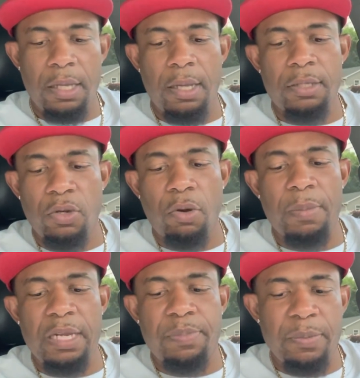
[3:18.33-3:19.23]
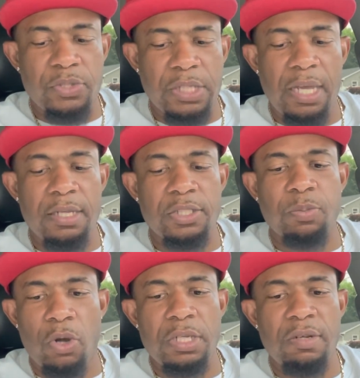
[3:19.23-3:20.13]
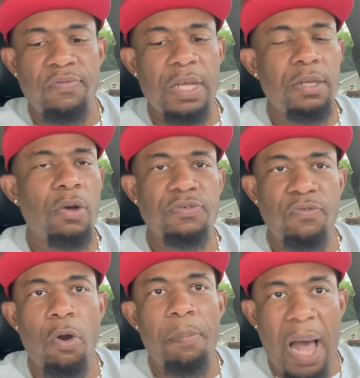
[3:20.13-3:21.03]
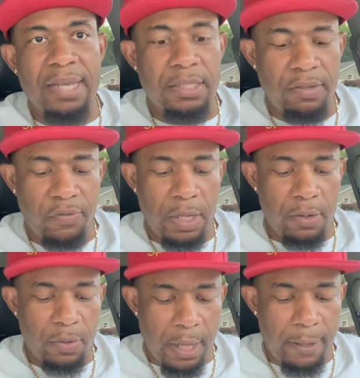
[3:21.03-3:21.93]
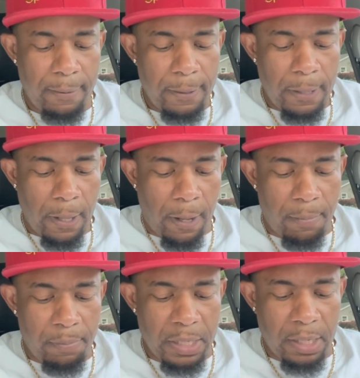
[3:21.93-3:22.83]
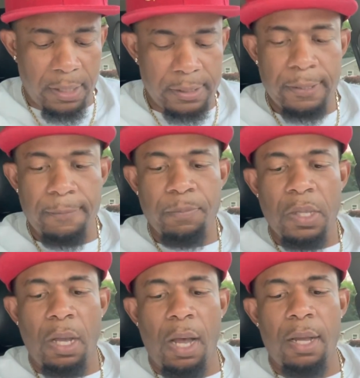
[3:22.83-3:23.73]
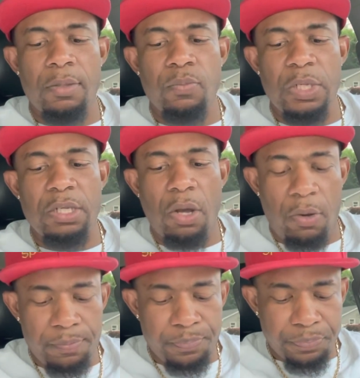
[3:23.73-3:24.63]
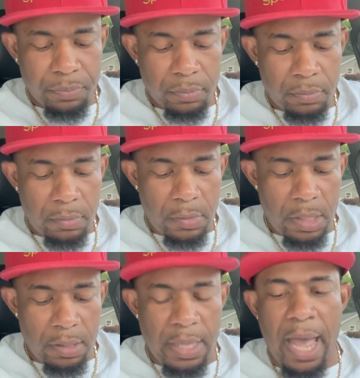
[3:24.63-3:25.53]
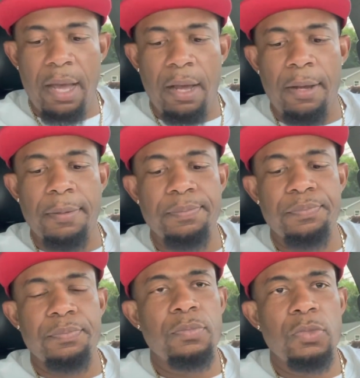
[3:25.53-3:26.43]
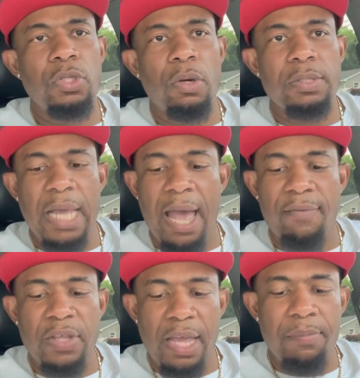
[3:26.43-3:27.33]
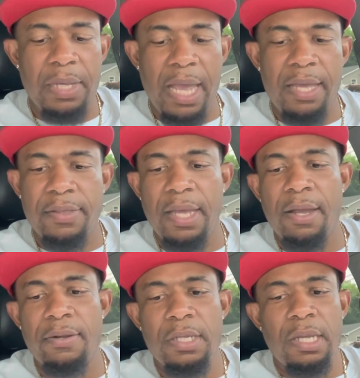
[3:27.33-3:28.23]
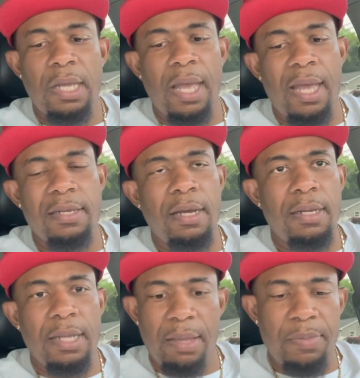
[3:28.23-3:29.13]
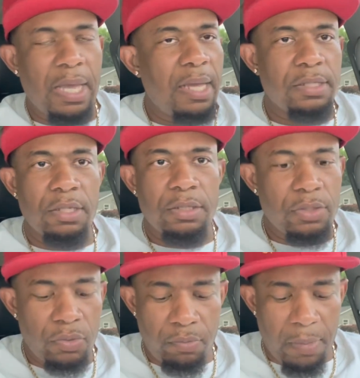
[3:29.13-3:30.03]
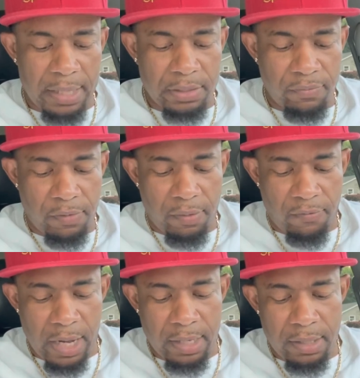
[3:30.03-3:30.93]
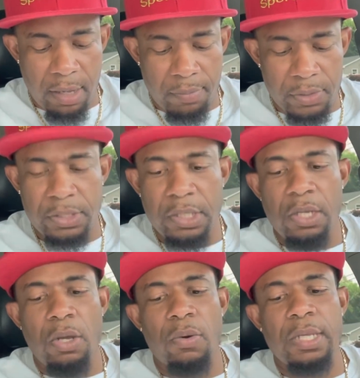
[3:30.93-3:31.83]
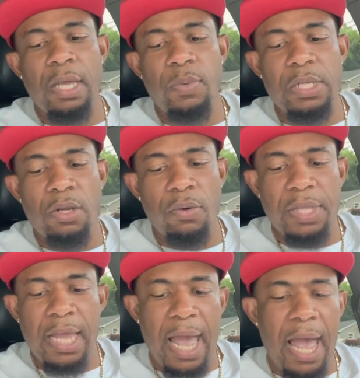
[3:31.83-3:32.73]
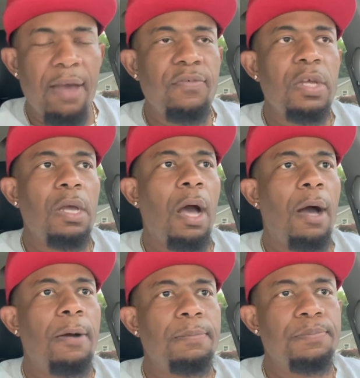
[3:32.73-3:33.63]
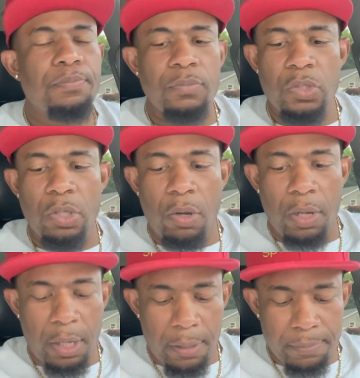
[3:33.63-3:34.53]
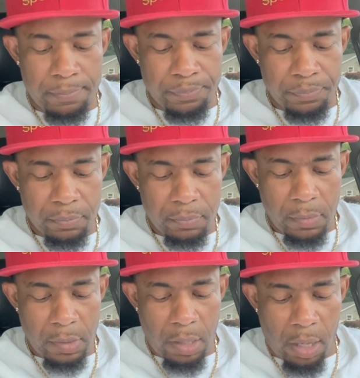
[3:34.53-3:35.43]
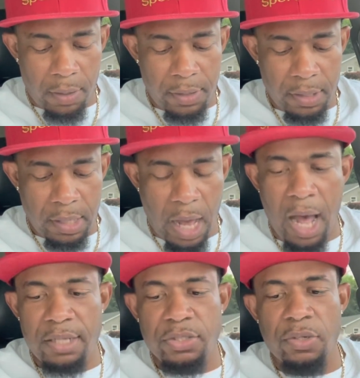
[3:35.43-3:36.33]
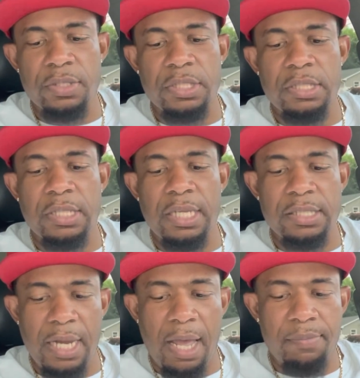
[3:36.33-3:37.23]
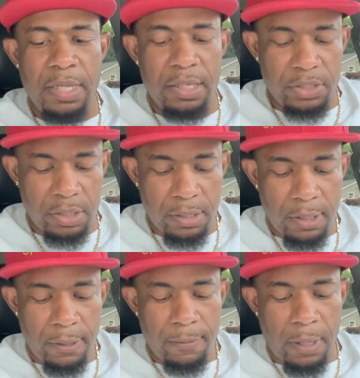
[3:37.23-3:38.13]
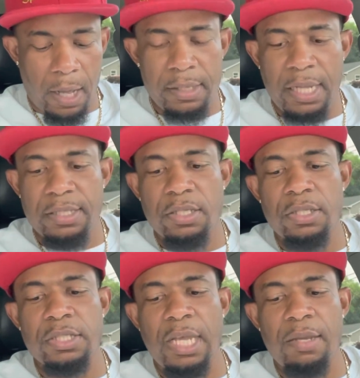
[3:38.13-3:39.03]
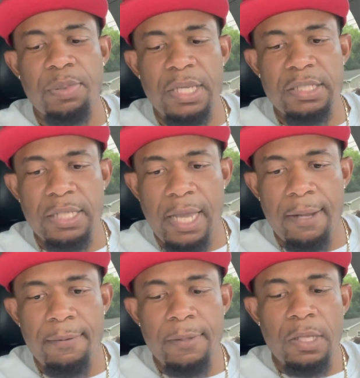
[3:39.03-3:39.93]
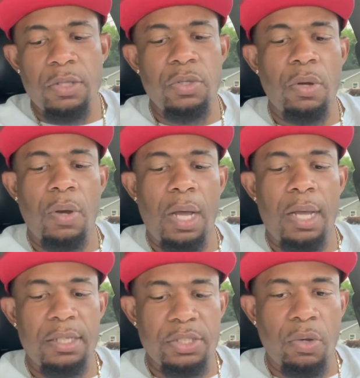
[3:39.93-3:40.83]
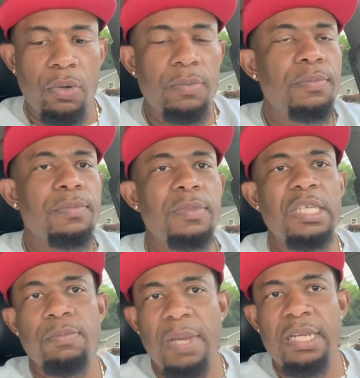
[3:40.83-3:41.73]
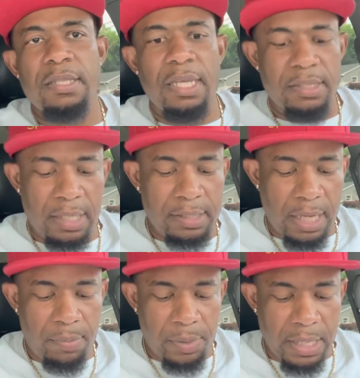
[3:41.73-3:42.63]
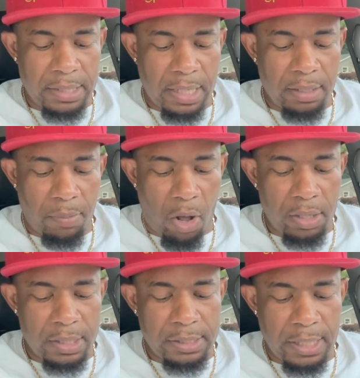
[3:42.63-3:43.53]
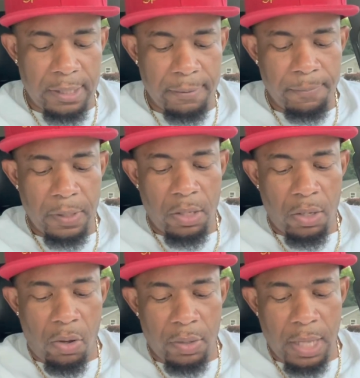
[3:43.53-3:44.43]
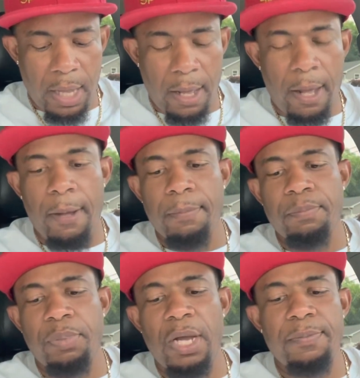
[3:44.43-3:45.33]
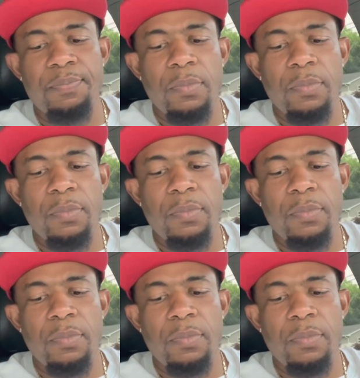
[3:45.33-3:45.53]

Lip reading: You know, many people say in a sporting event. No, it's for a boxing event, okay? Because we know that, you know, they have the NBA there, and the NBA is going to do massive record numbers, okay? We know they have, you know, other concerts and things of that nature that's going to take place there, you know? So there's many things that take place at the Barclays Center, okay? But